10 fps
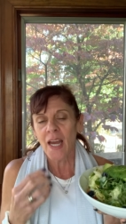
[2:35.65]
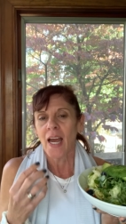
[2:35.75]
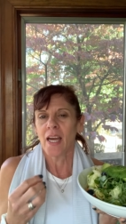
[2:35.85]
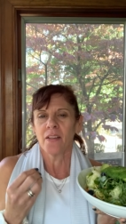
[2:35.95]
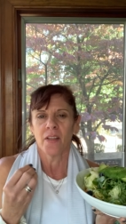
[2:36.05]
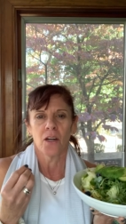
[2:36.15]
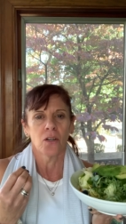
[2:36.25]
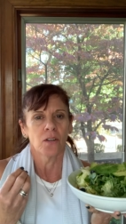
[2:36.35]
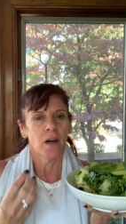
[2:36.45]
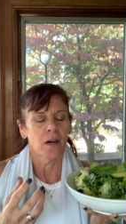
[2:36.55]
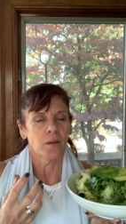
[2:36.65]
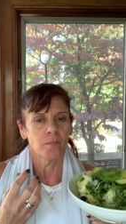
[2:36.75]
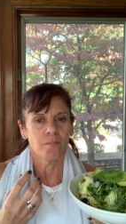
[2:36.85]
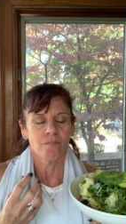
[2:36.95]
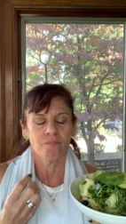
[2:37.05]
and they're
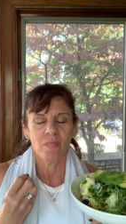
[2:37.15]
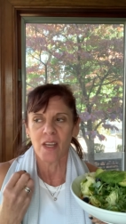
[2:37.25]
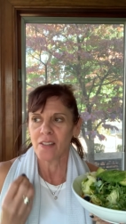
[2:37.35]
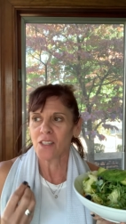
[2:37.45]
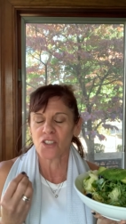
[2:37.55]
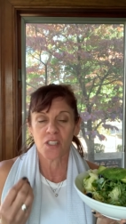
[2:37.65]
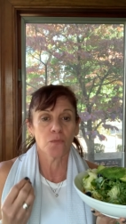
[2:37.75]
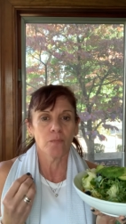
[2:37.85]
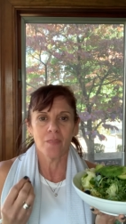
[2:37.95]
um, they just